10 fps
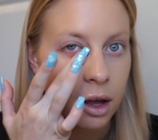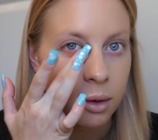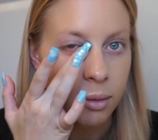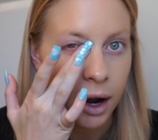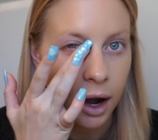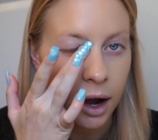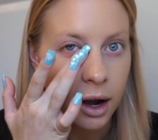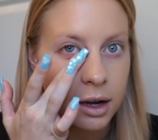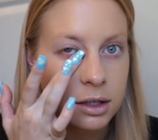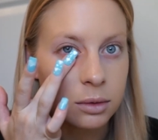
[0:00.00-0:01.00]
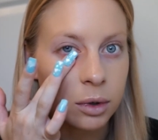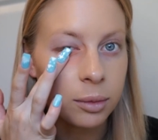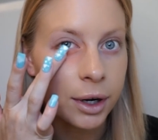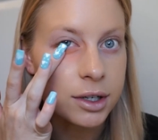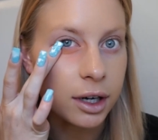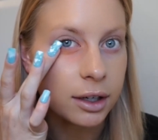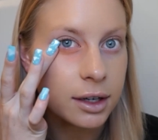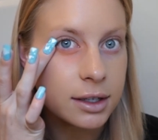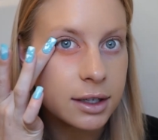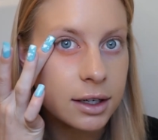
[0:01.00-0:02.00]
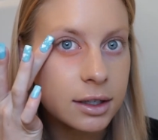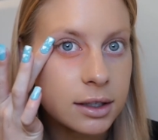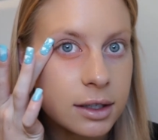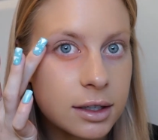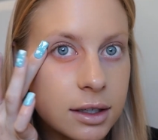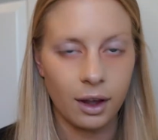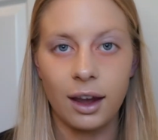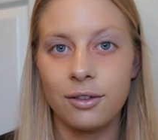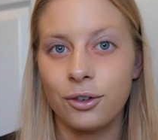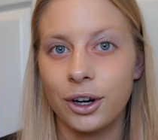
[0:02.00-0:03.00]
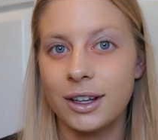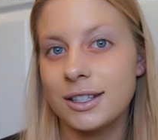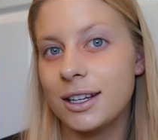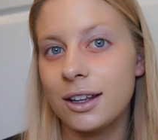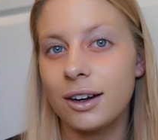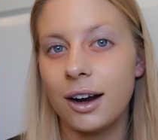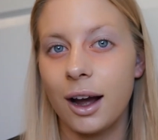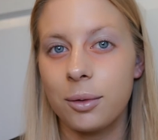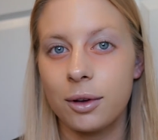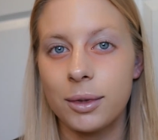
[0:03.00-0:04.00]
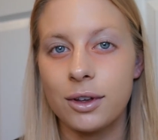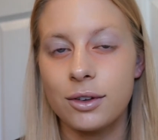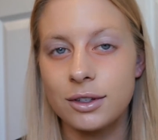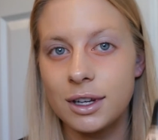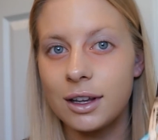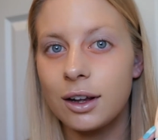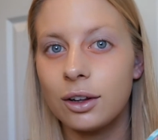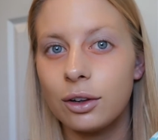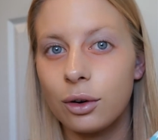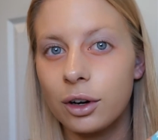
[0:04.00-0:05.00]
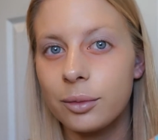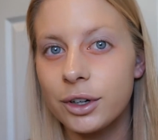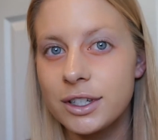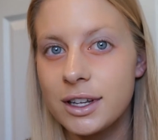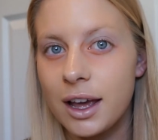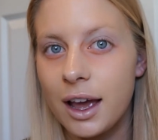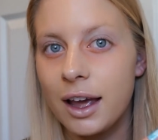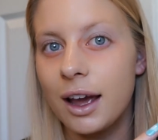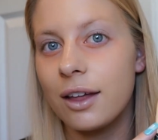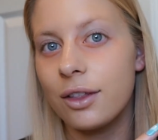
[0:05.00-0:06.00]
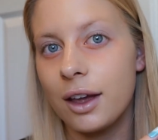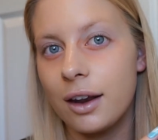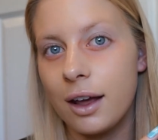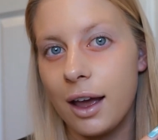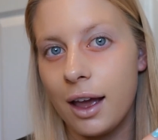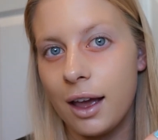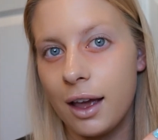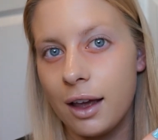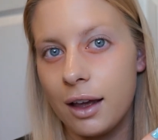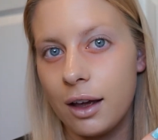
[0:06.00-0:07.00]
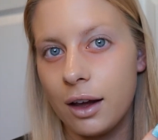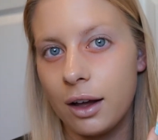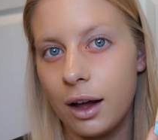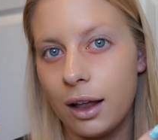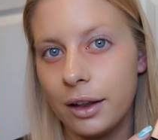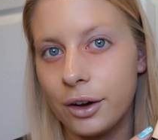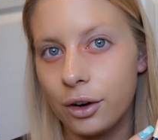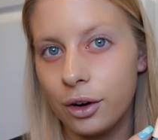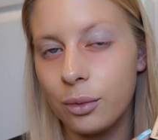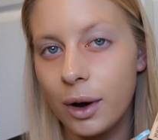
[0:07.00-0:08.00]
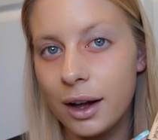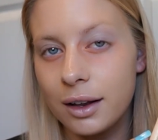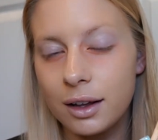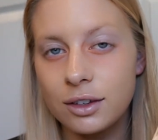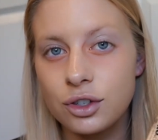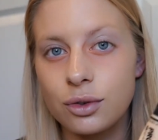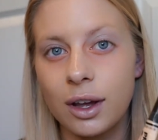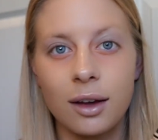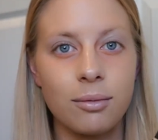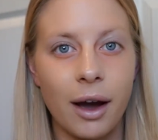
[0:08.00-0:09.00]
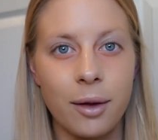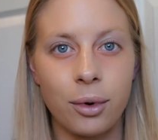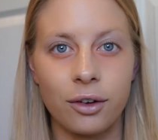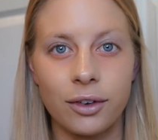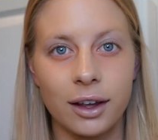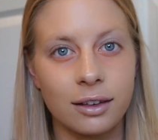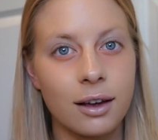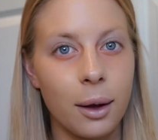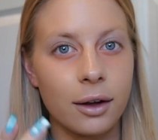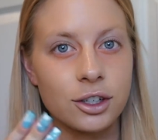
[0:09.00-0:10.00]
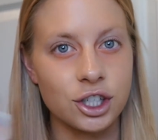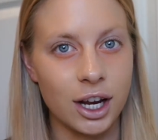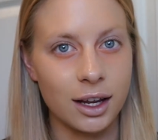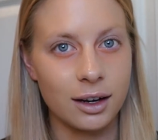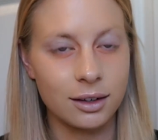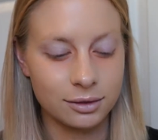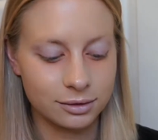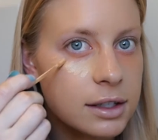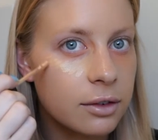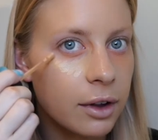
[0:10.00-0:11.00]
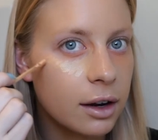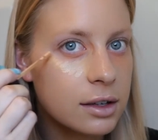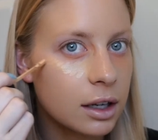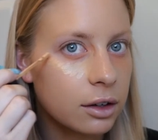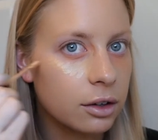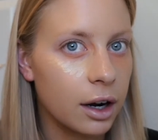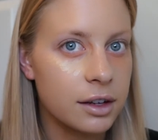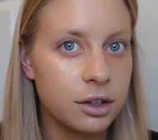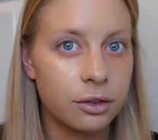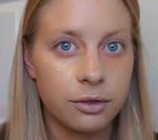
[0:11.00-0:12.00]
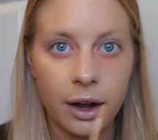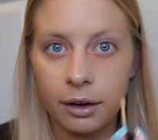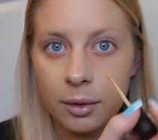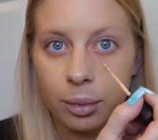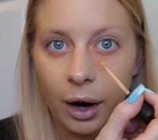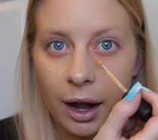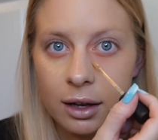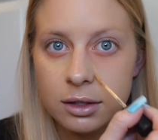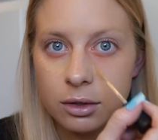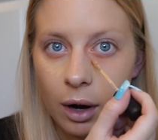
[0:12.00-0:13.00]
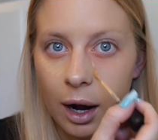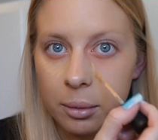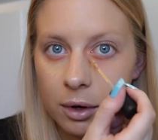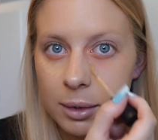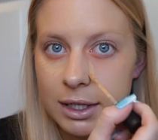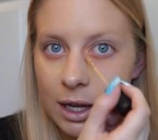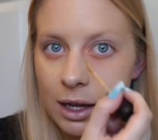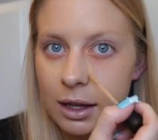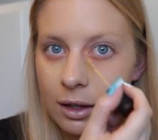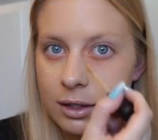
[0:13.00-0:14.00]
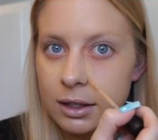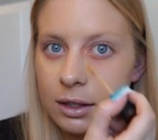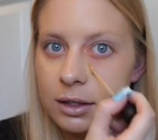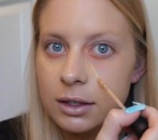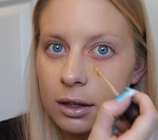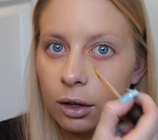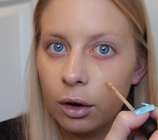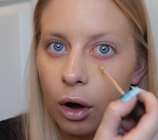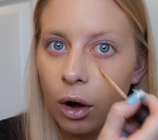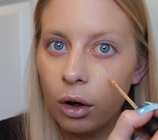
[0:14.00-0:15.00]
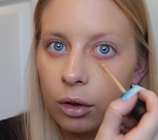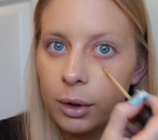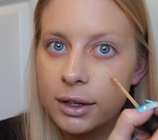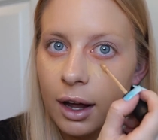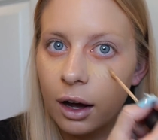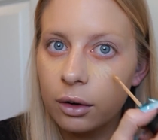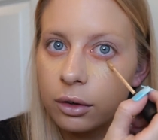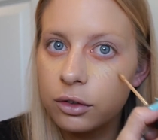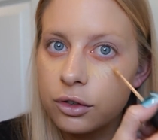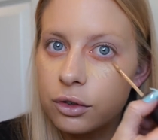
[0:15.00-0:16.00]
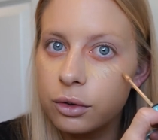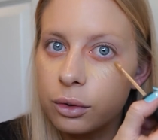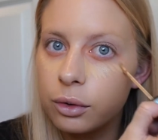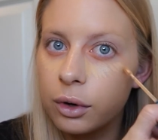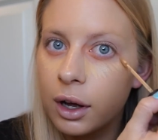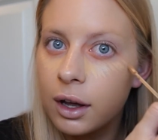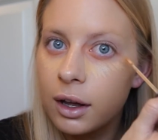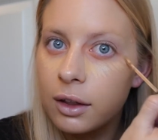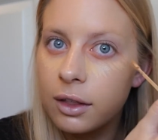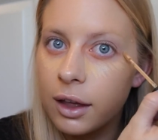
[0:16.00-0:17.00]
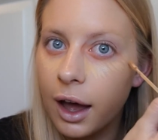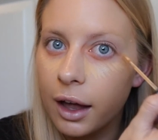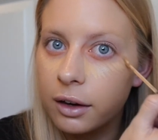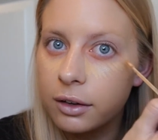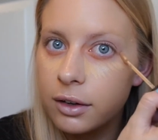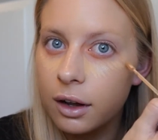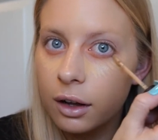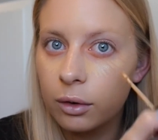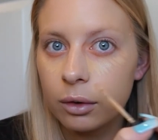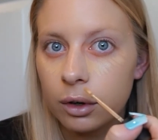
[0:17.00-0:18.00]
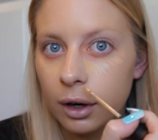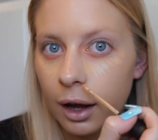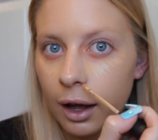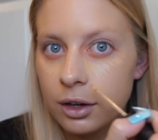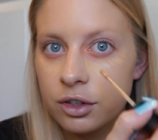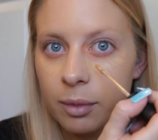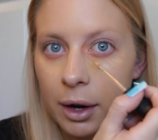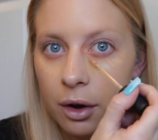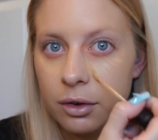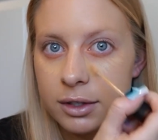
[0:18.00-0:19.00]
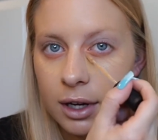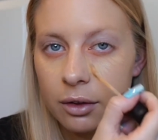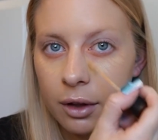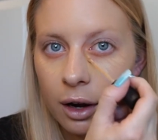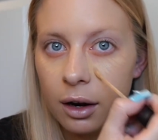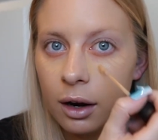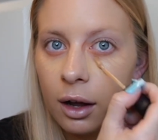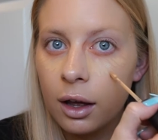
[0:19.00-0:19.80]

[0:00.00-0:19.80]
my eyes where my darkness is. And for concealer, I'm going to be using Laura Mercier and then a LA Girl one to get my perfect shade. And Savanna's under eyes are very bright, so I'm going to be taking this concealer all the way down to the end or edge of my nose down there,